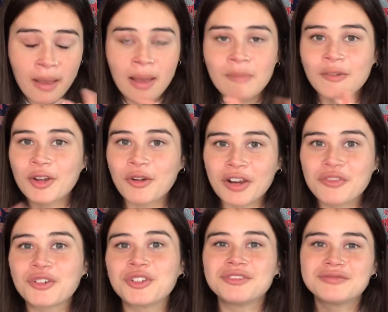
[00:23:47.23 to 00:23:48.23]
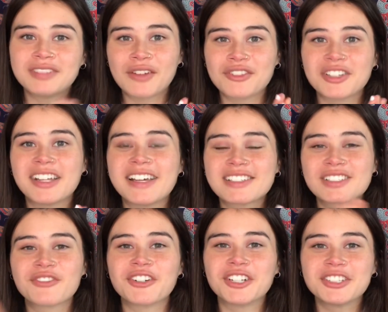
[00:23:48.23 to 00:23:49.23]
am very grateful nevertheless
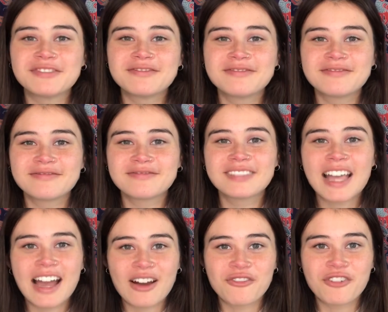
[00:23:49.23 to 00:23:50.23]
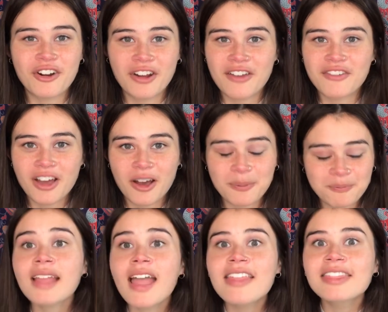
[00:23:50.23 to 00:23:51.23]
for how far I've come.
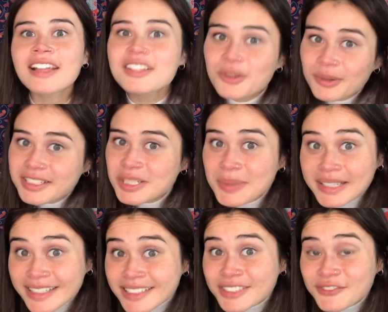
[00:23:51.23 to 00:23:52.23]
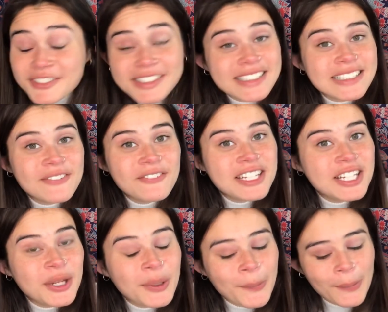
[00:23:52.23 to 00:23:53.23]
That's going to be it for this
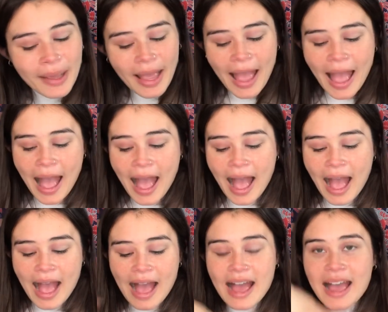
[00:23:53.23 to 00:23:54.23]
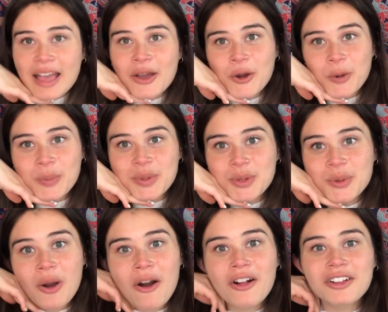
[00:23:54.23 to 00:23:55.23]
video. I hope you
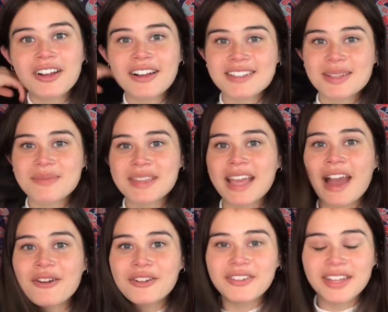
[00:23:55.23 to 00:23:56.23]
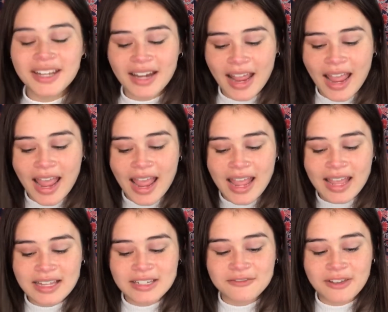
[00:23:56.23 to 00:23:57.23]
all got something out of it
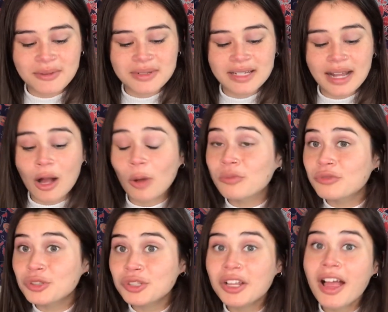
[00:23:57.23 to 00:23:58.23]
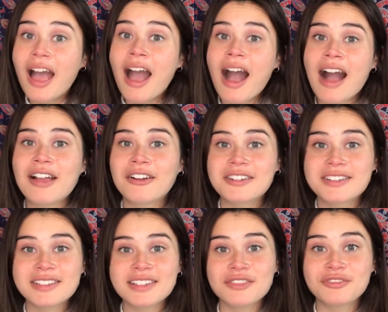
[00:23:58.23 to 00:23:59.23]
and found it helpful. I
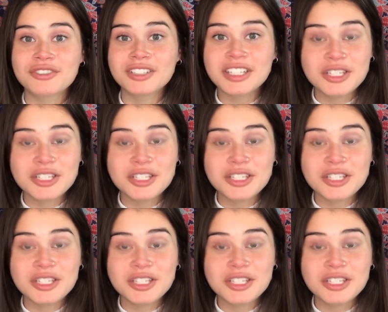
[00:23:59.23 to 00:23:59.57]
honestly really